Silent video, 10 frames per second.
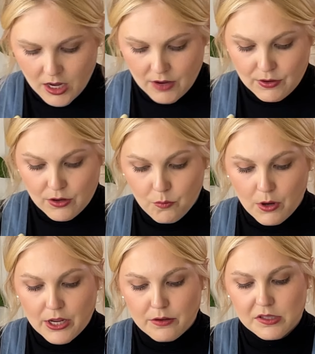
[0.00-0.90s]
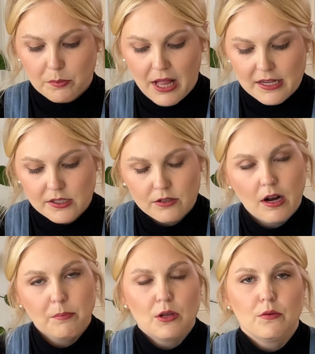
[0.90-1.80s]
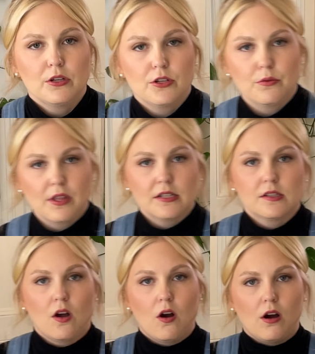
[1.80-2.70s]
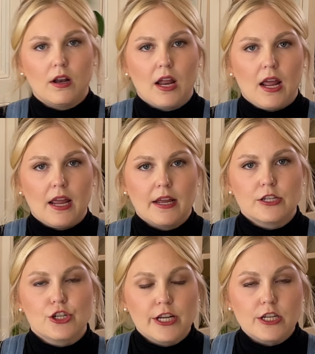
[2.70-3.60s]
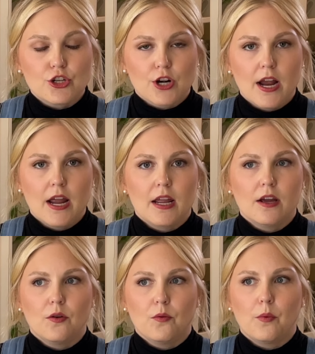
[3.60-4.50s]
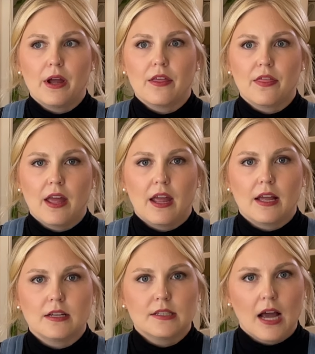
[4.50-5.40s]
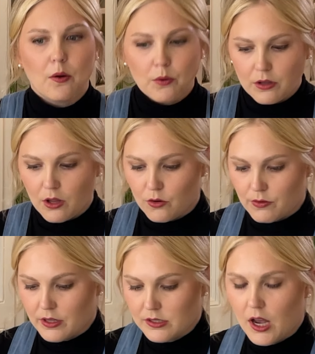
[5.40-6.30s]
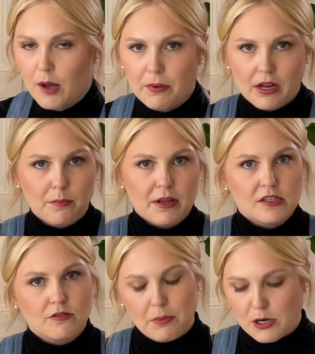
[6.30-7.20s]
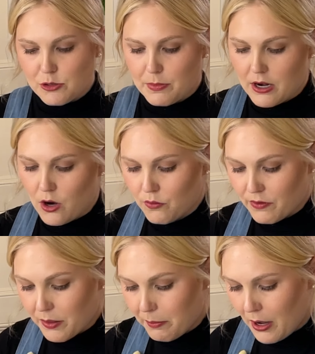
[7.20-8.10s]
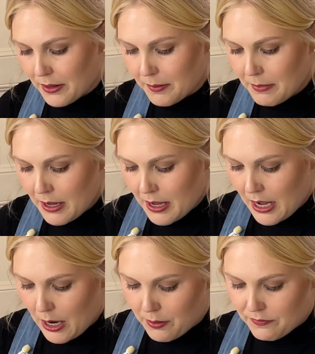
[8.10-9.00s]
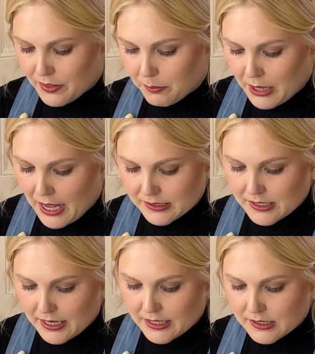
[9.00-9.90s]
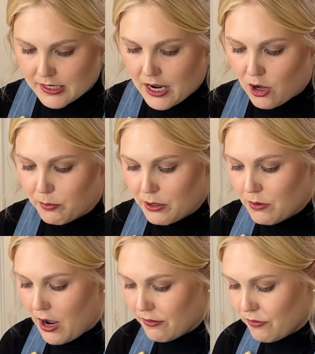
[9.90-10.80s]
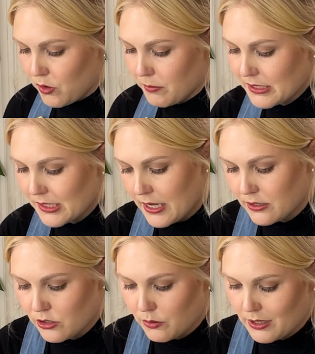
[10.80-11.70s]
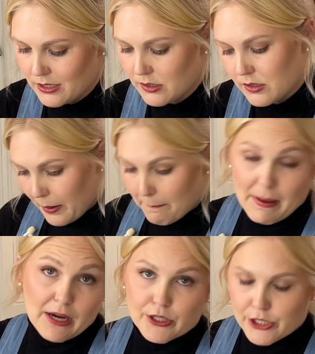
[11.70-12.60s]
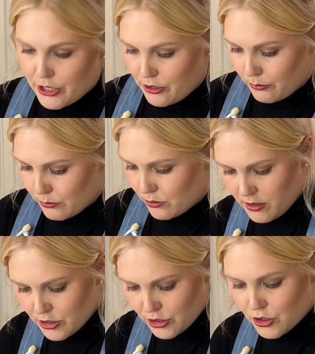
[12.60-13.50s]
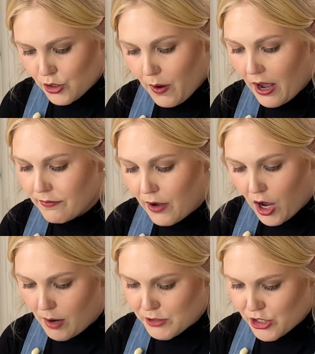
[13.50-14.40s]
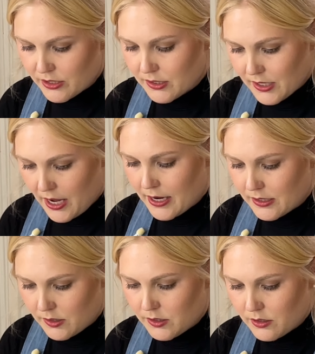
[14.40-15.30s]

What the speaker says: If you didn't want to use the plastic wrap, you could do this on a sheet tray with a towel over the top and a piece of parchment over the bottom. However, the plastic is going to help you not form a skin, so it is better to use. Just so you have options, guys.